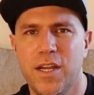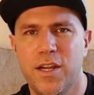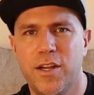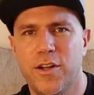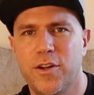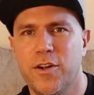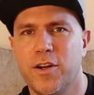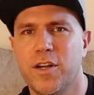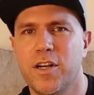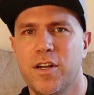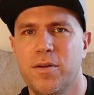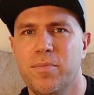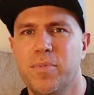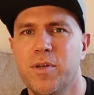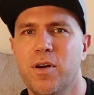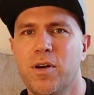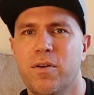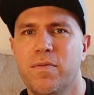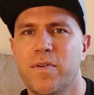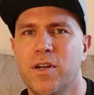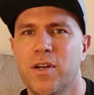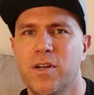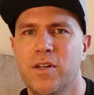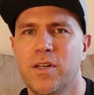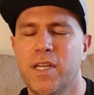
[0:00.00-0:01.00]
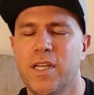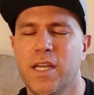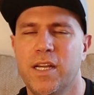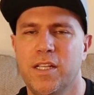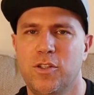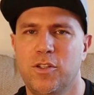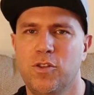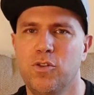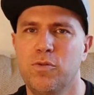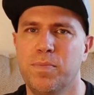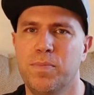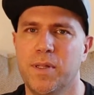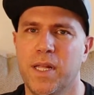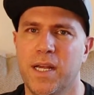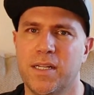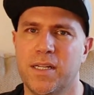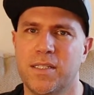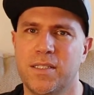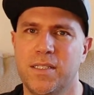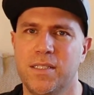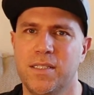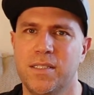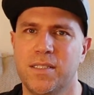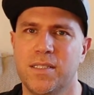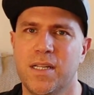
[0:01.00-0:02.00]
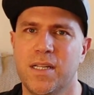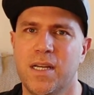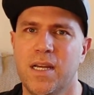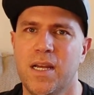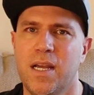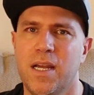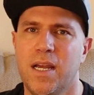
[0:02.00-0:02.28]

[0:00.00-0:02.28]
You're going to be over here looking at duplexes.